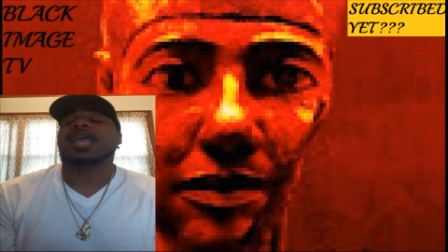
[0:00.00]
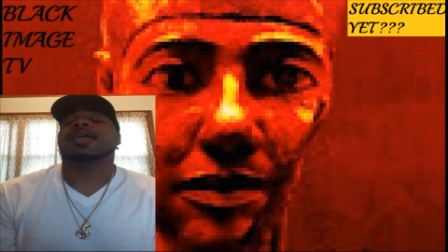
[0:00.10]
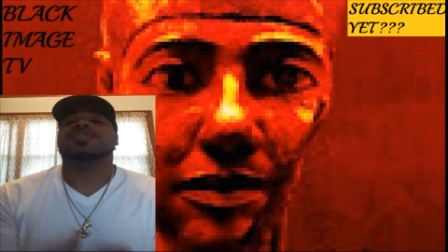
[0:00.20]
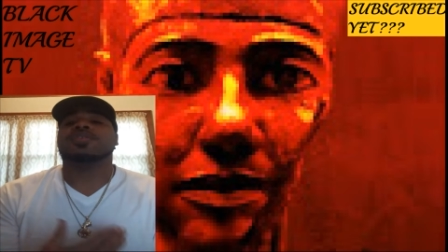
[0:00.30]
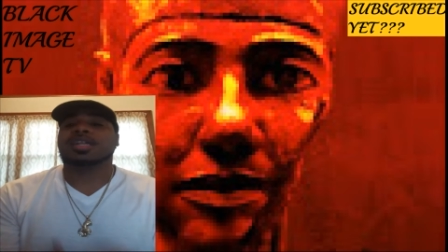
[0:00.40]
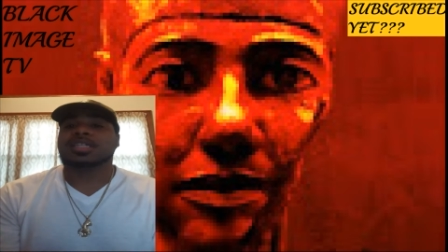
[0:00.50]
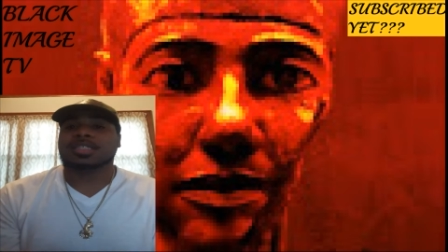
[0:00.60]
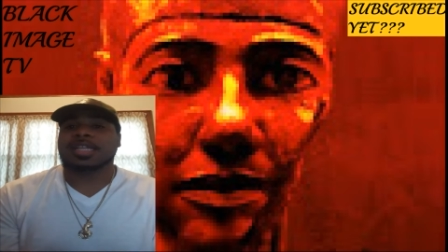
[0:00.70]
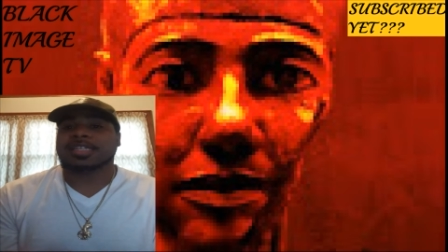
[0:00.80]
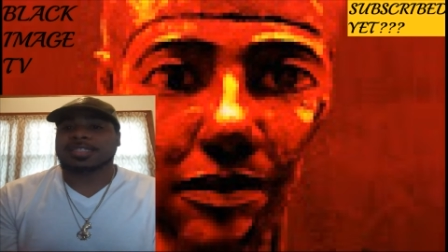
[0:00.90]
If you
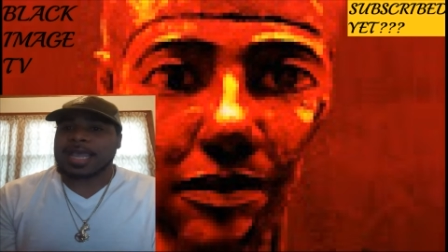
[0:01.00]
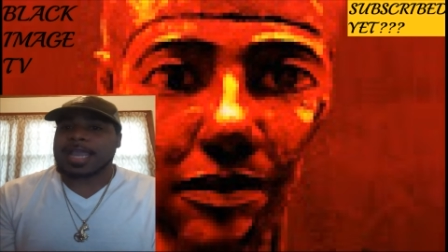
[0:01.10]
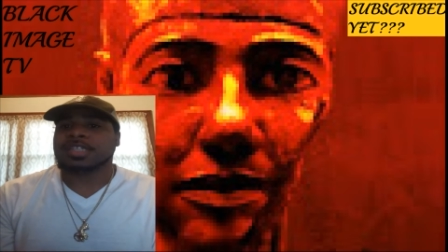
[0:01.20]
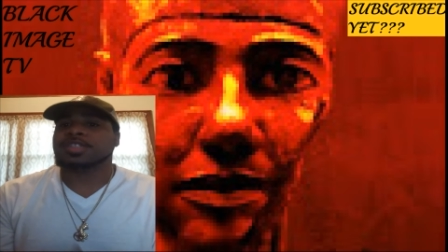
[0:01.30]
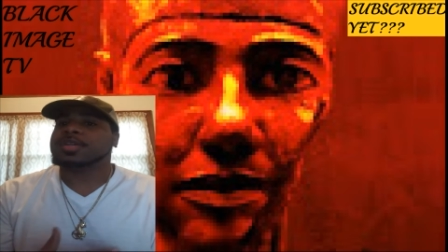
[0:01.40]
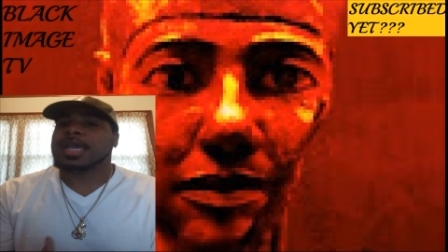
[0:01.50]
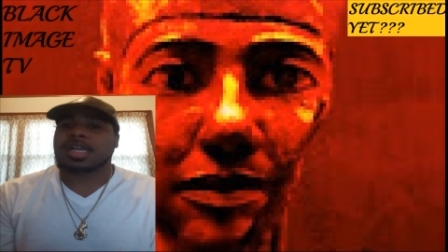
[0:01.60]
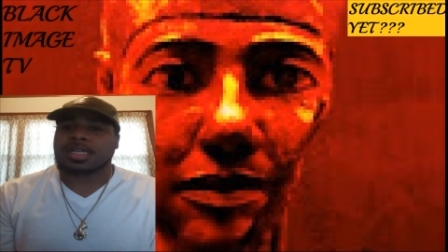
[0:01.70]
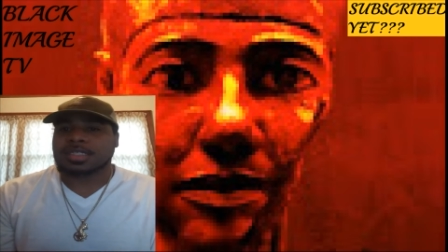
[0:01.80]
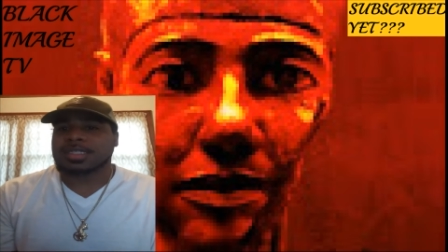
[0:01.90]
understand science, you got to
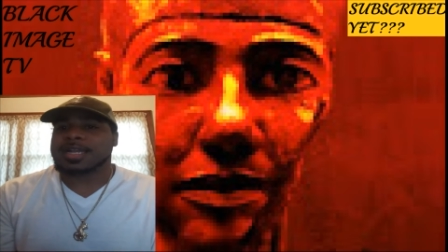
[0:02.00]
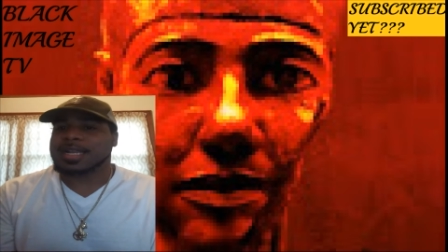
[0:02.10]
understand